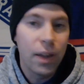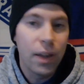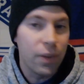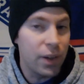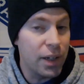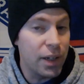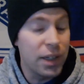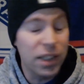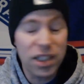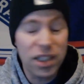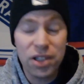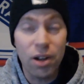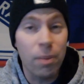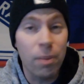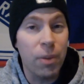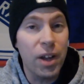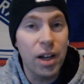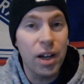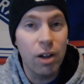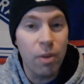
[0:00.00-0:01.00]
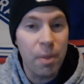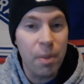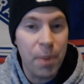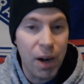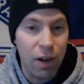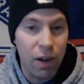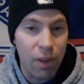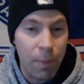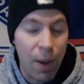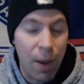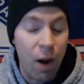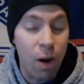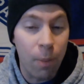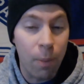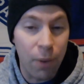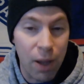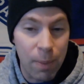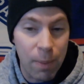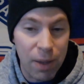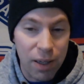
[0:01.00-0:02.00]
They need to just start playing a little bit better on the power
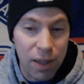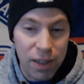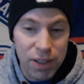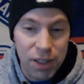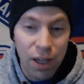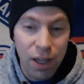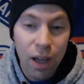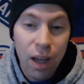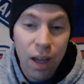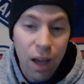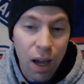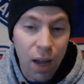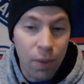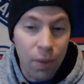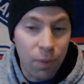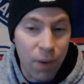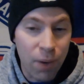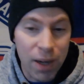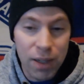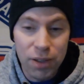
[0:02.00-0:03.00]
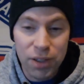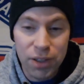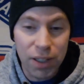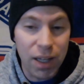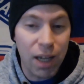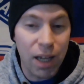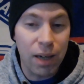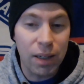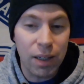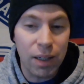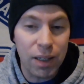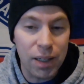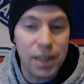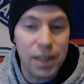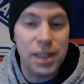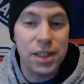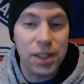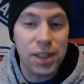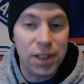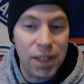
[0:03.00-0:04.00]
play because the Rangers, again,
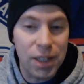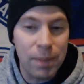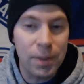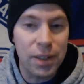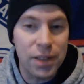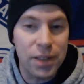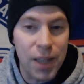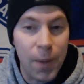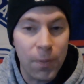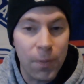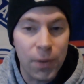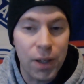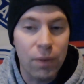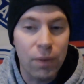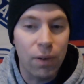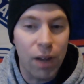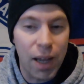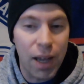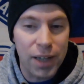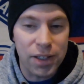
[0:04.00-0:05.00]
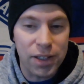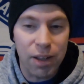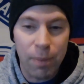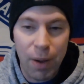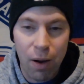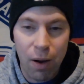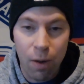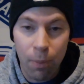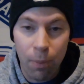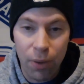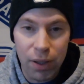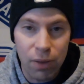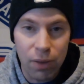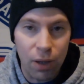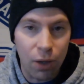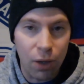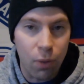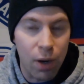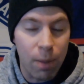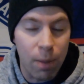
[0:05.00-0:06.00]
it's a team that definitely relies on the power play unit
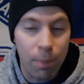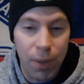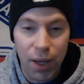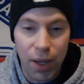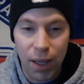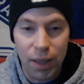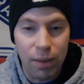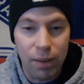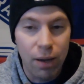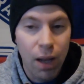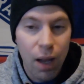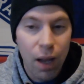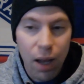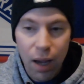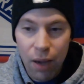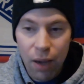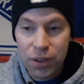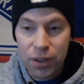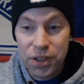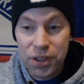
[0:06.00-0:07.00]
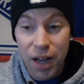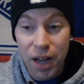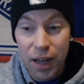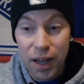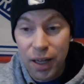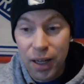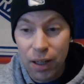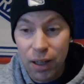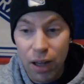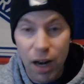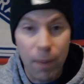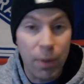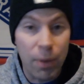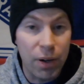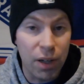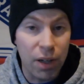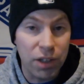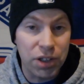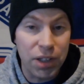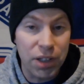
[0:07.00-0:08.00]
quite a bit, and they're just not getting a lot of
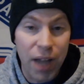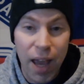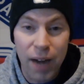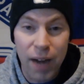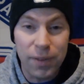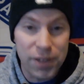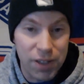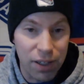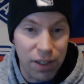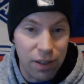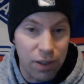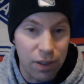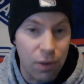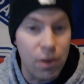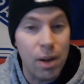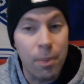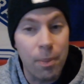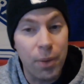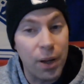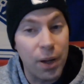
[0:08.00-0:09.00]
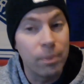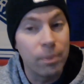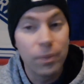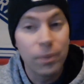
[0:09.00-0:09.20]
production out of said unit. But